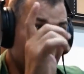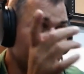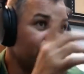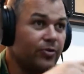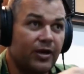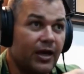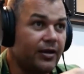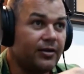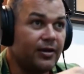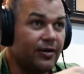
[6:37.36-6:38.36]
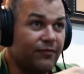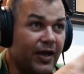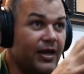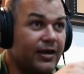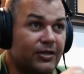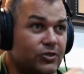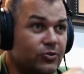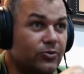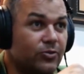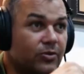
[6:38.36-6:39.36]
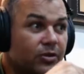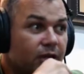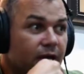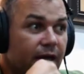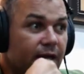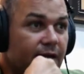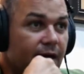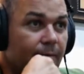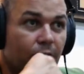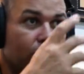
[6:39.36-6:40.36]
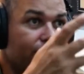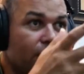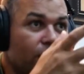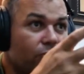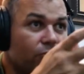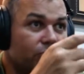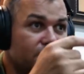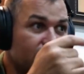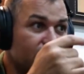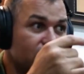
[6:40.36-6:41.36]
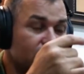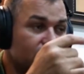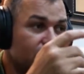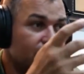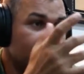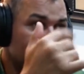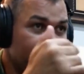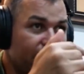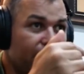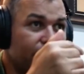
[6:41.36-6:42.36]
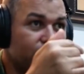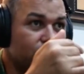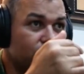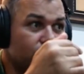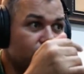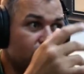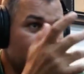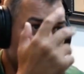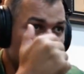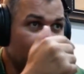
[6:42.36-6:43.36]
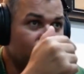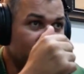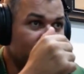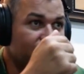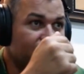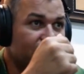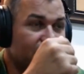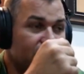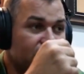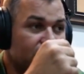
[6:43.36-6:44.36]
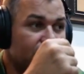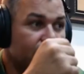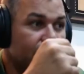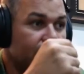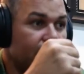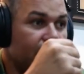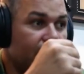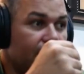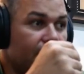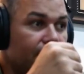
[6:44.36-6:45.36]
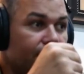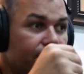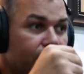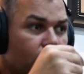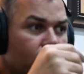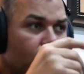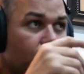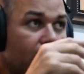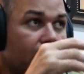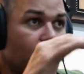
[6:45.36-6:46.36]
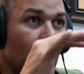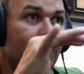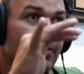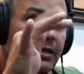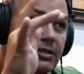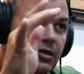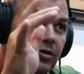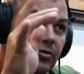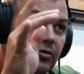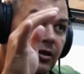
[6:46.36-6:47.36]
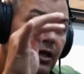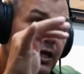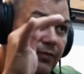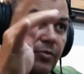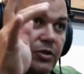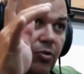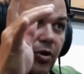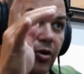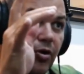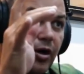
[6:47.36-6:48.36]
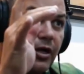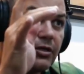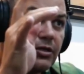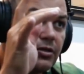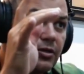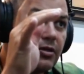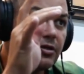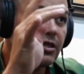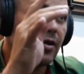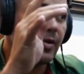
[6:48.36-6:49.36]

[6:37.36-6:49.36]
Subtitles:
other daughter had fainted at school, and I got a phone call, said, listen, she's fainted at school, had to go and do some blood tests, and her white blood cell level was quite high. So